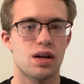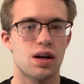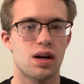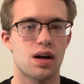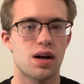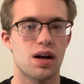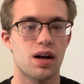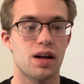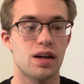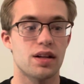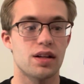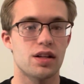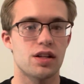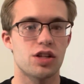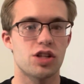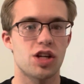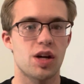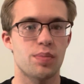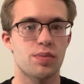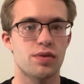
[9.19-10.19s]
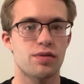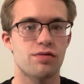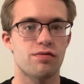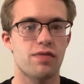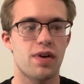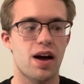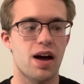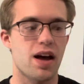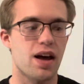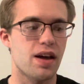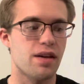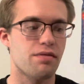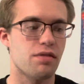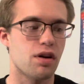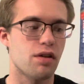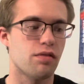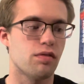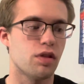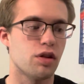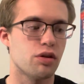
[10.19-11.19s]
on Chapter 5
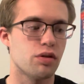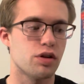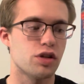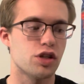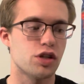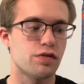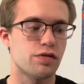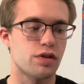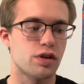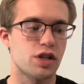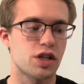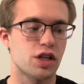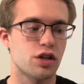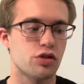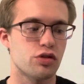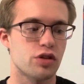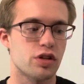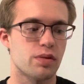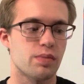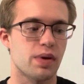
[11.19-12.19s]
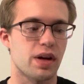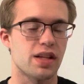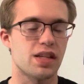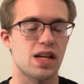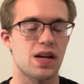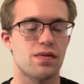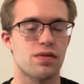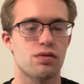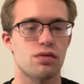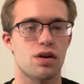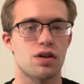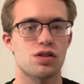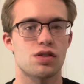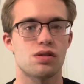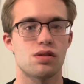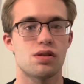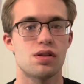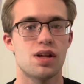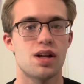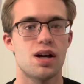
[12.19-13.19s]
of Literature for Children by David
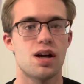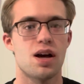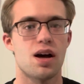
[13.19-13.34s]
Russell